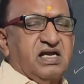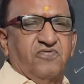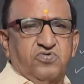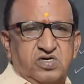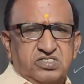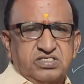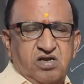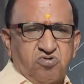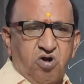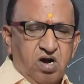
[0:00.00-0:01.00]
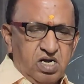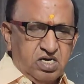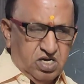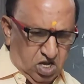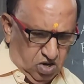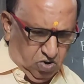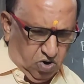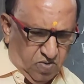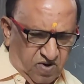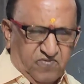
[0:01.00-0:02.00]
of words are called
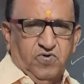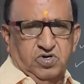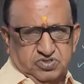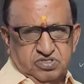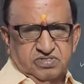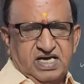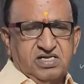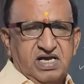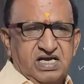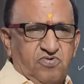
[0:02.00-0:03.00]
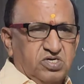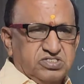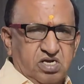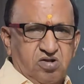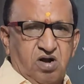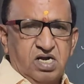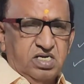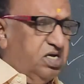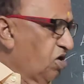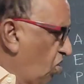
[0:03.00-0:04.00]
homophones. That kind of words are
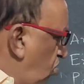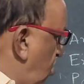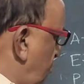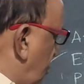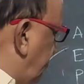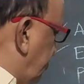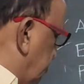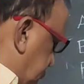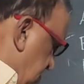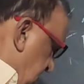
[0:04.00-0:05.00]
called homophones.